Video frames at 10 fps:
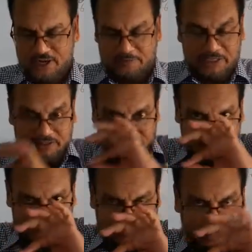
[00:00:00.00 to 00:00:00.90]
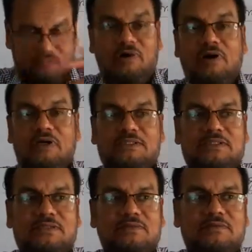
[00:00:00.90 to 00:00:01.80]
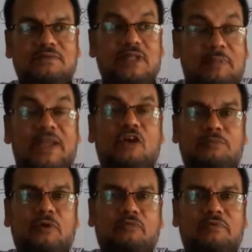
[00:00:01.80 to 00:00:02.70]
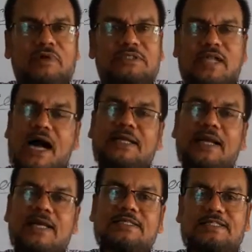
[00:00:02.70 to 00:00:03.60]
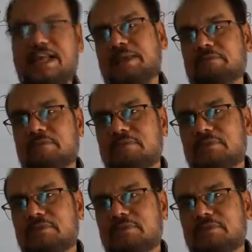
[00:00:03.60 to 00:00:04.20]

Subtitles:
But the words, the meaning of the words are same.